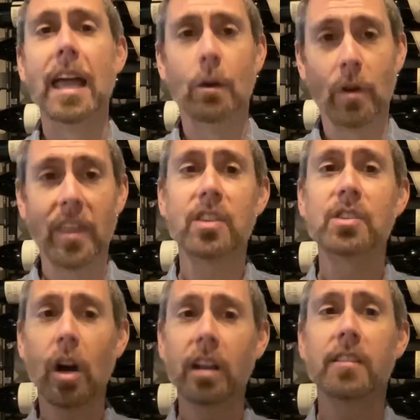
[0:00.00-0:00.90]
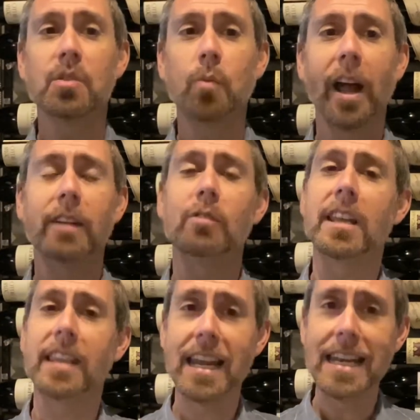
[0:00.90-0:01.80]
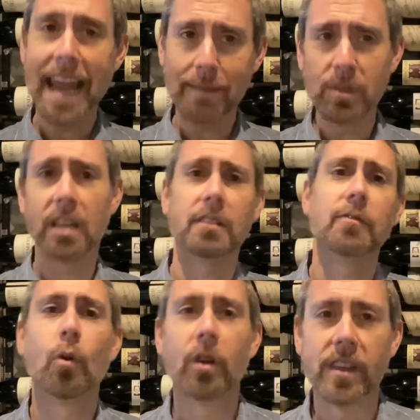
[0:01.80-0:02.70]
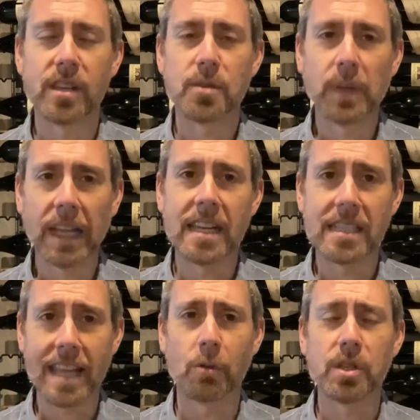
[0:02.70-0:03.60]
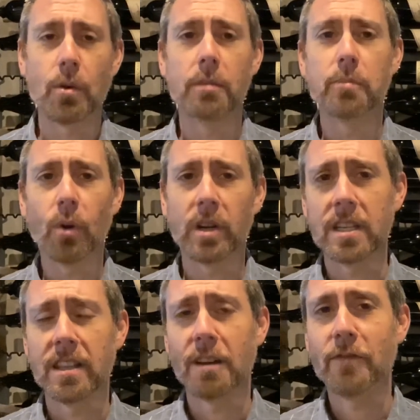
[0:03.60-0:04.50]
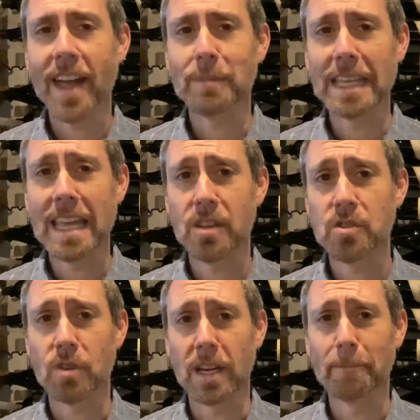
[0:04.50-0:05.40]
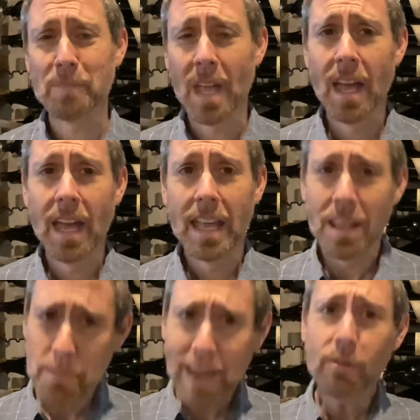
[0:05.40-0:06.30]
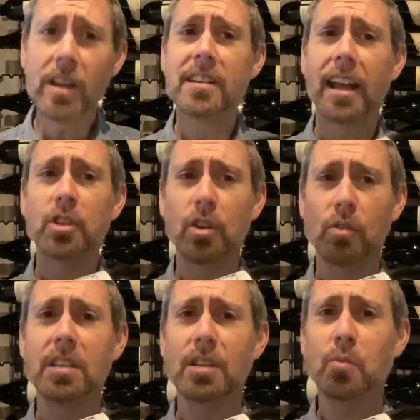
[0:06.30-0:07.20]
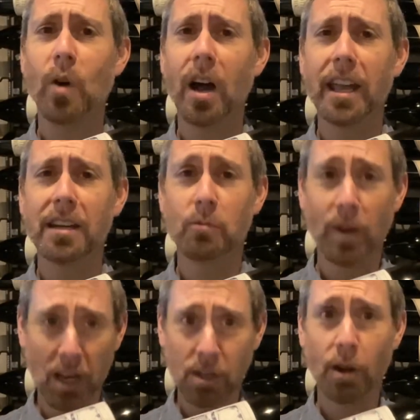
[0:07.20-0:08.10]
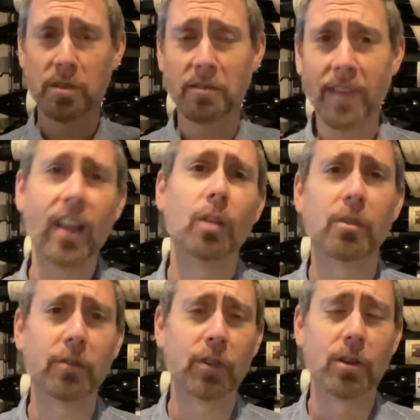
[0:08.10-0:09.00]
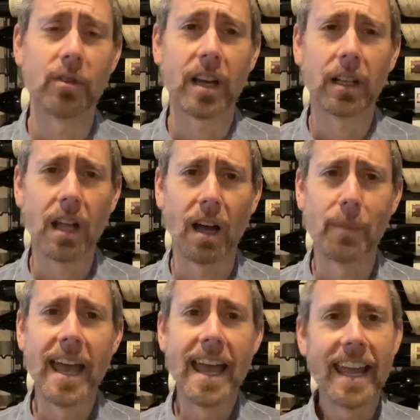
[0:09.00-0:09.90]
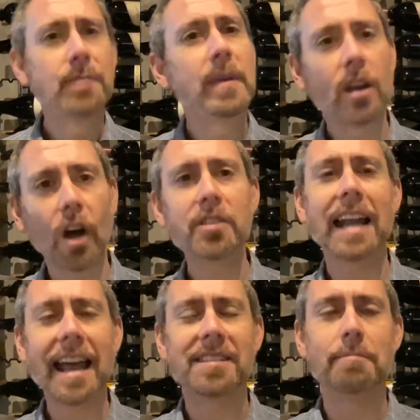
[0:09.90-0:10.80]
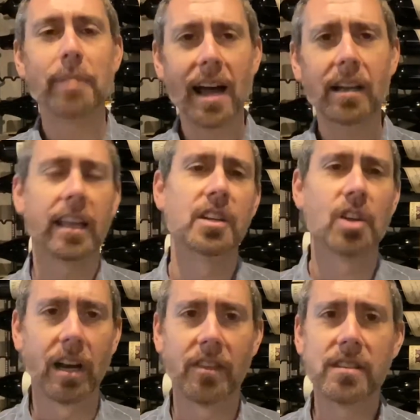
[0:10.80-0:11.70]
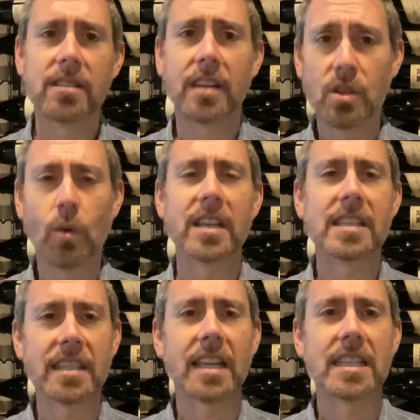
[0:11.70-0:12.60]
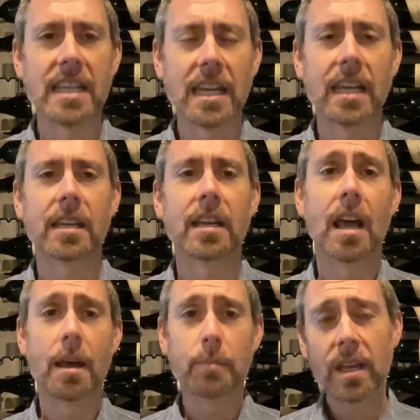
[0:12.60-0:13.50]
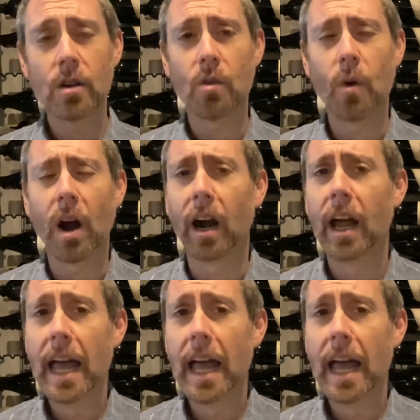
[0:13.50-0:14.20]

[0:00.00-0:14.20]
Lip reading: when they started this winery, they named it for this place that was so important to their family history. Now, the main reason I chose this wine when I saw it was available for you in the club is because it has some bottle age on it. This is a 2016 Pinot Noir.